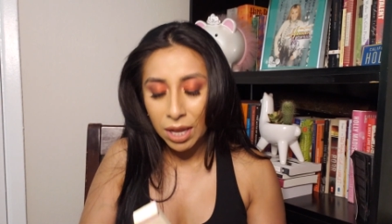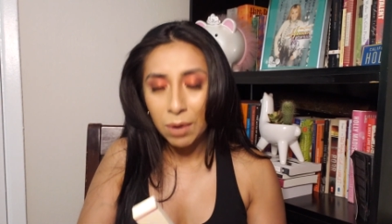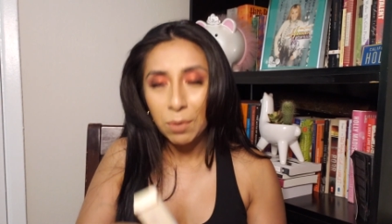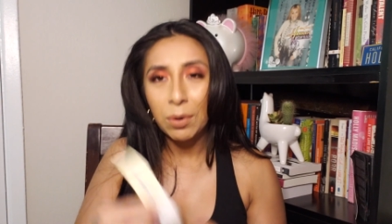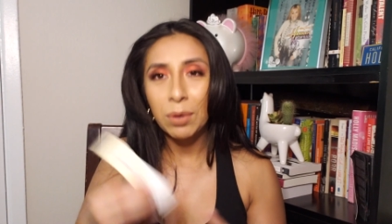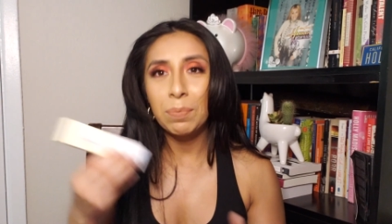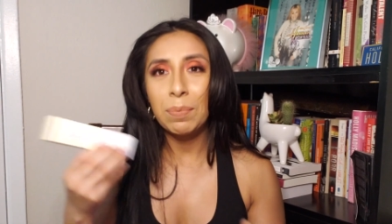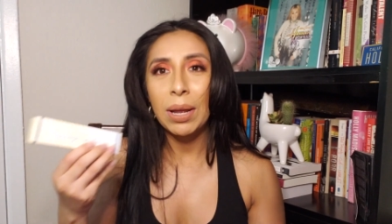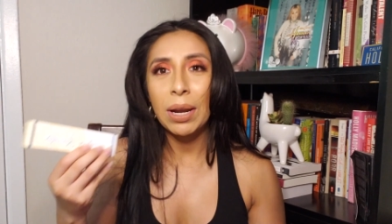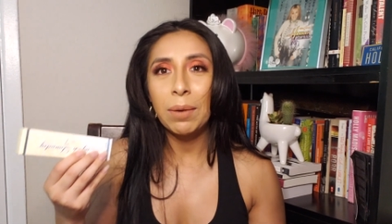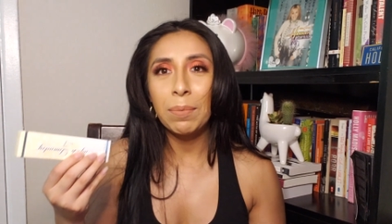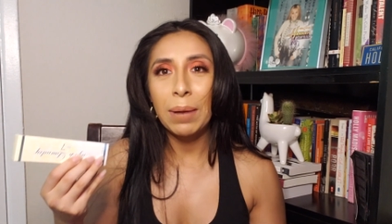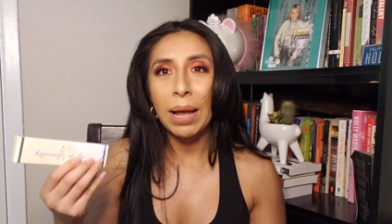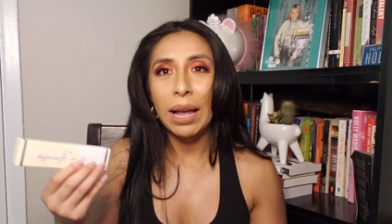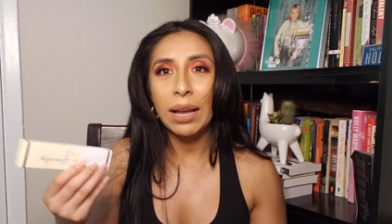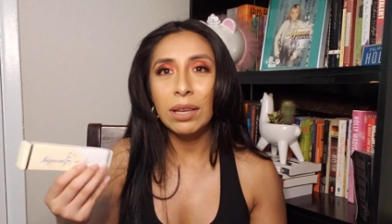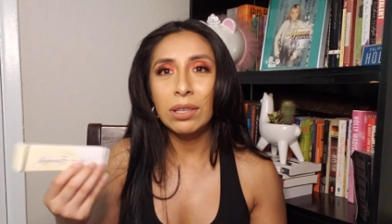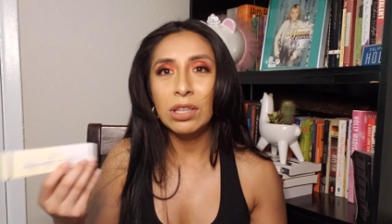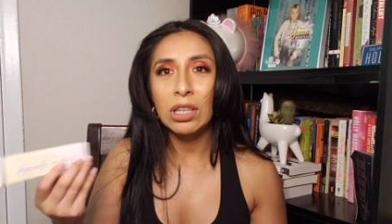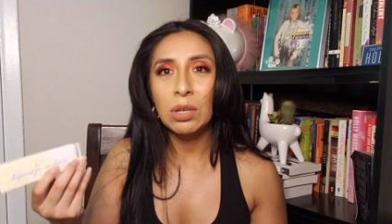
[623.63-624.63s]
with better
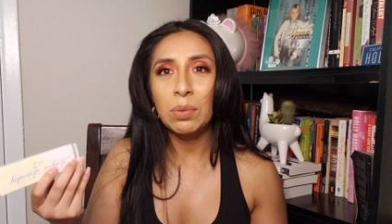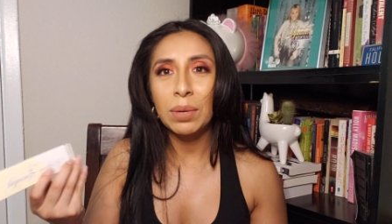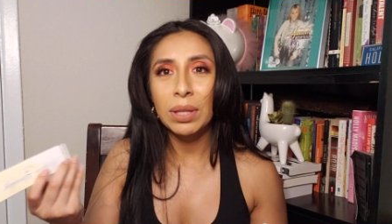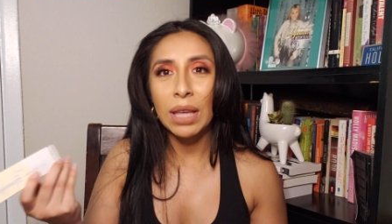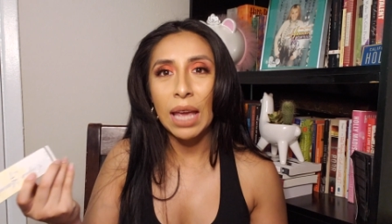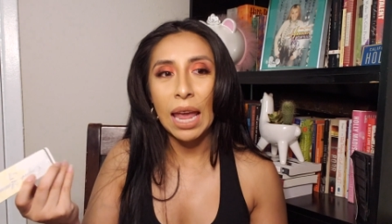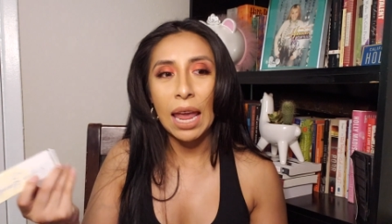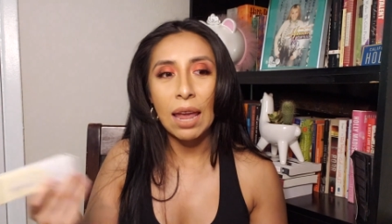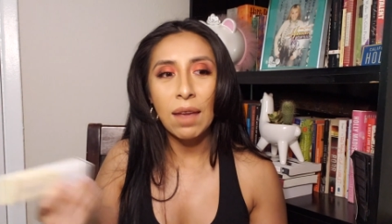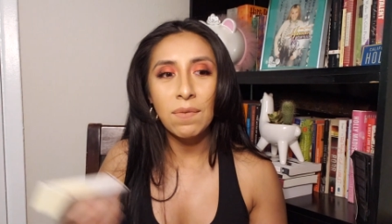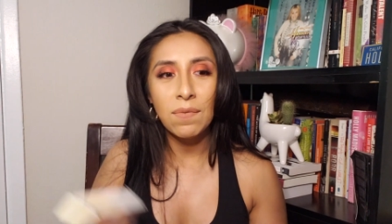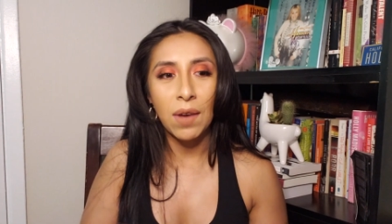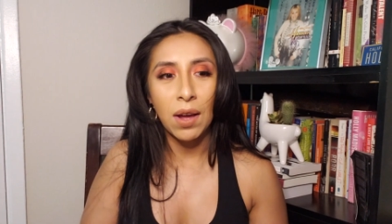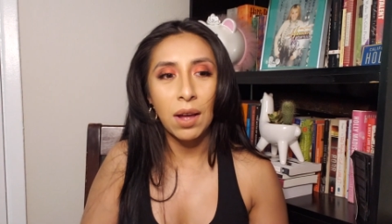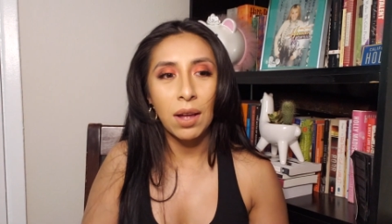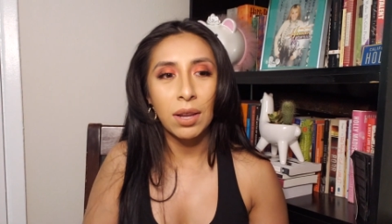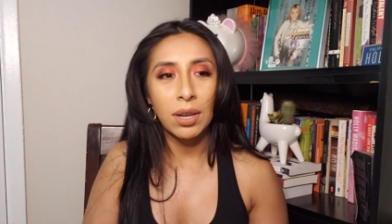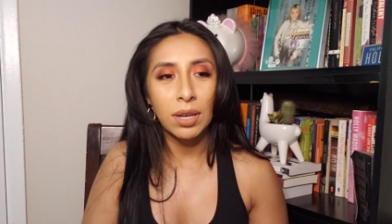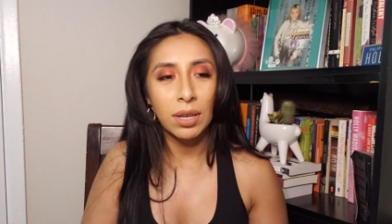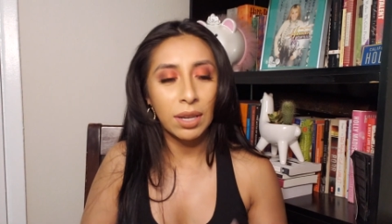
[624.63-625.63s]
packaging with
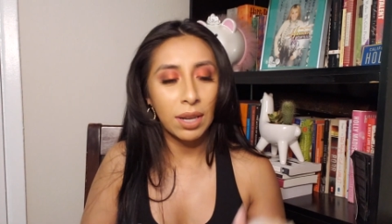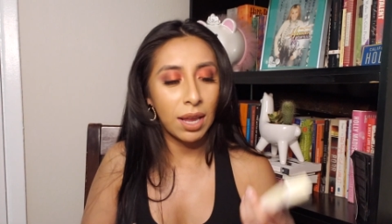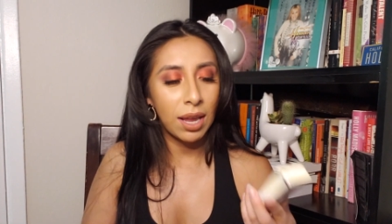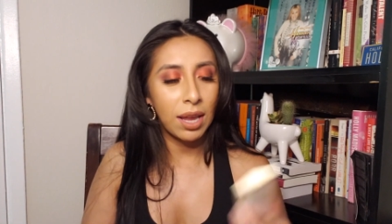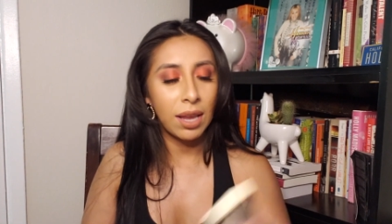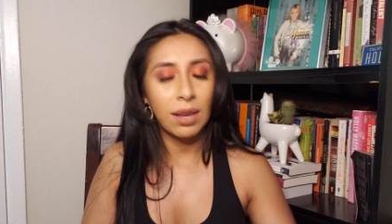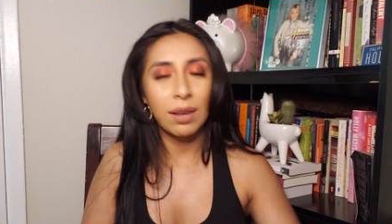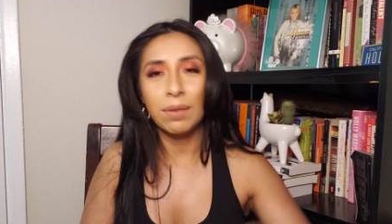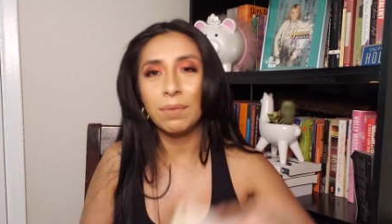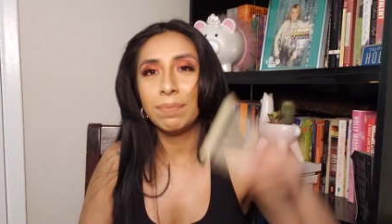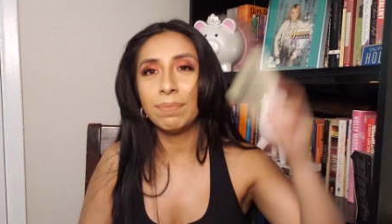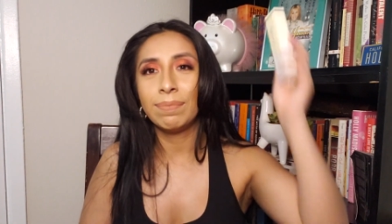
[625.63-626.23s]
Avon. Like...